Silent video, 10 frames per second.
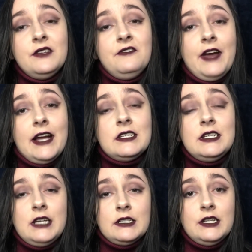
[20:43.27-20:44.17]
in fact
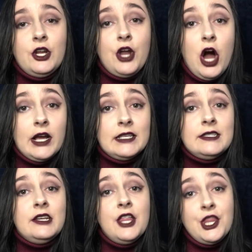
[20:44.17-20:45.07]
conducted on
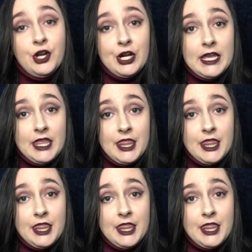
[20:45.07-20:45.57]
August 30th.